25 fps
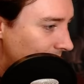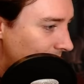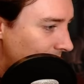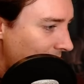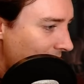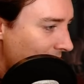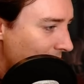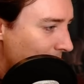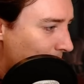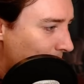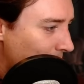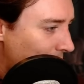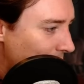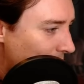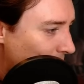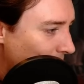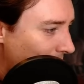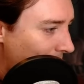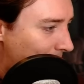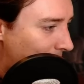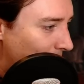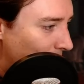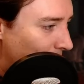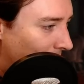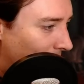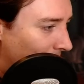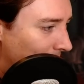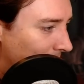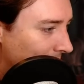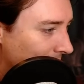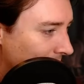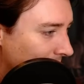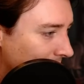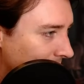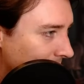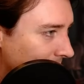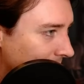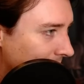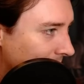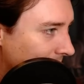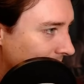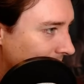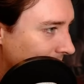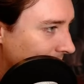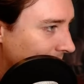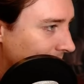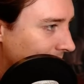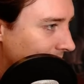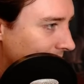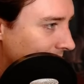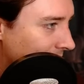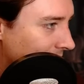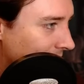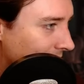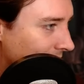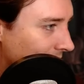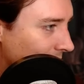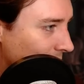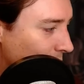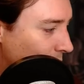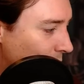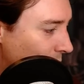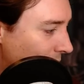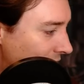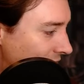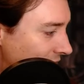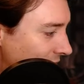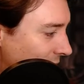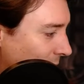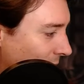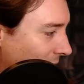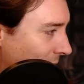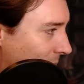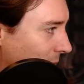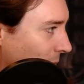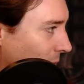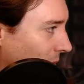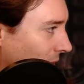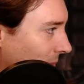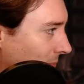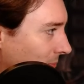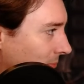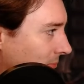Yeah, a pretty creepy one. Pretty creepy one.